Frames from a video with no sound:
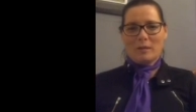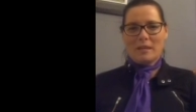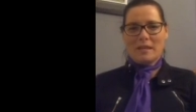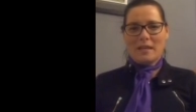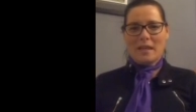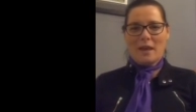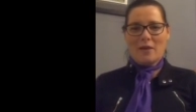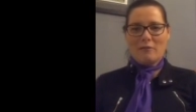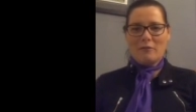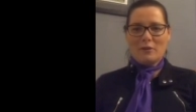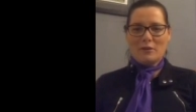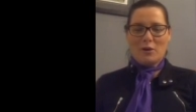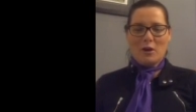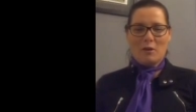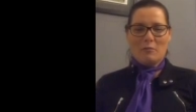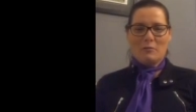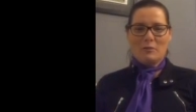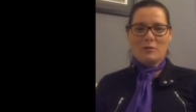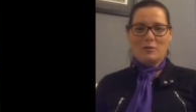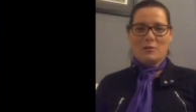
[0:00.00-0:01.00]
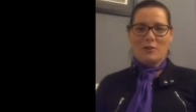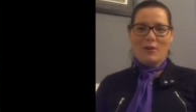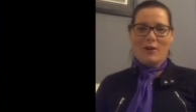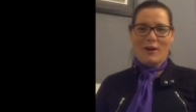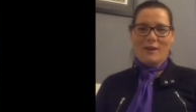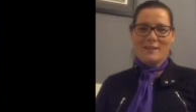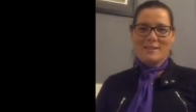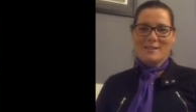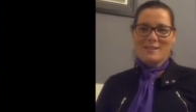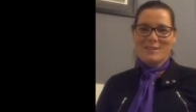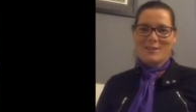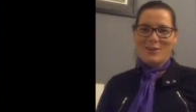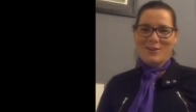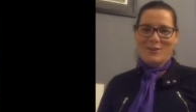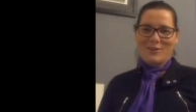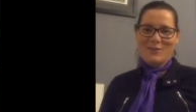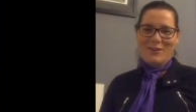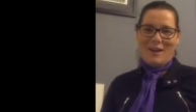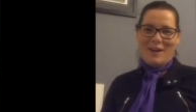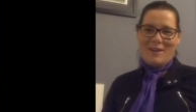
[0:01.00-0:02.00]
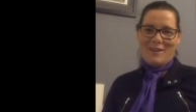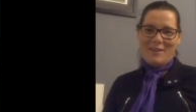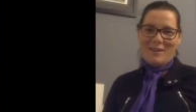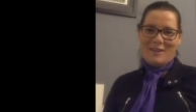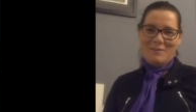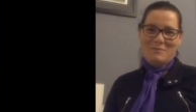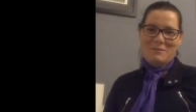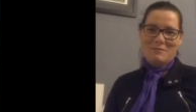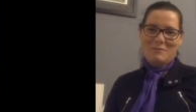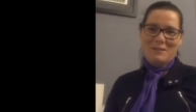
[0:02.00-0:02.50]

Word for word: here every night with you guys, so that'll be